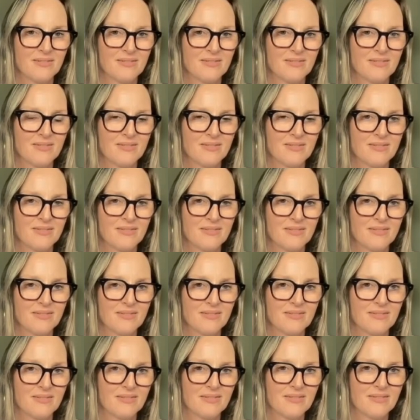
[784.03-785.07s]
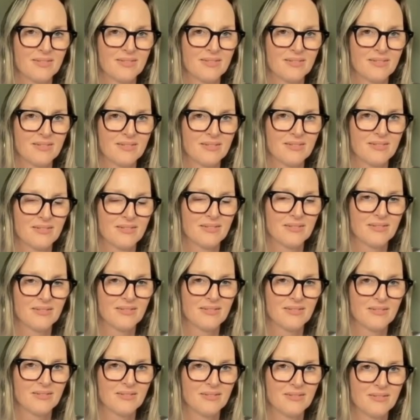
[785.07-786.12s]

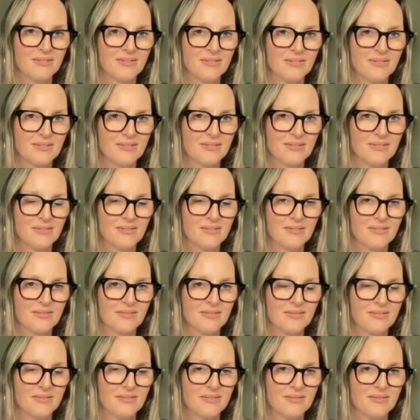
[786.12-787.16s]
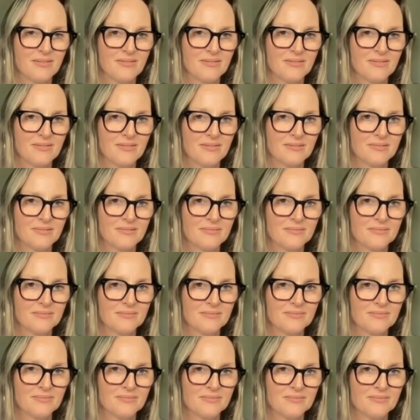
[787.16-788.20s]

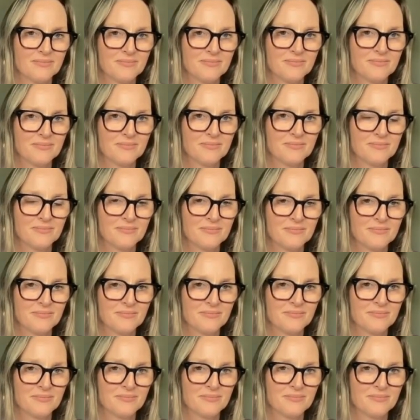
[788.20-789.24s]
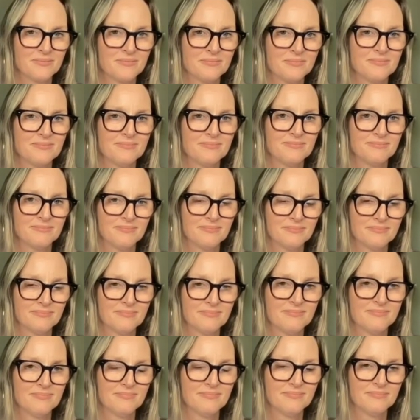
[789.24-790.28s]

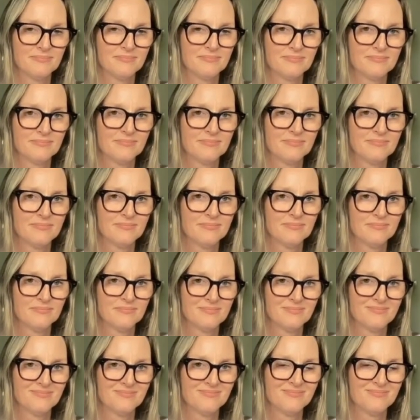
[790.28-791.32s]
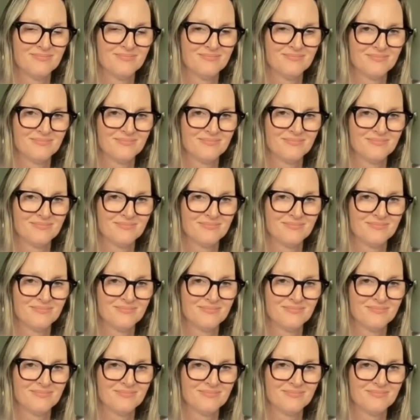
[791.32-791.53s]
No words are spoken by the person on screen.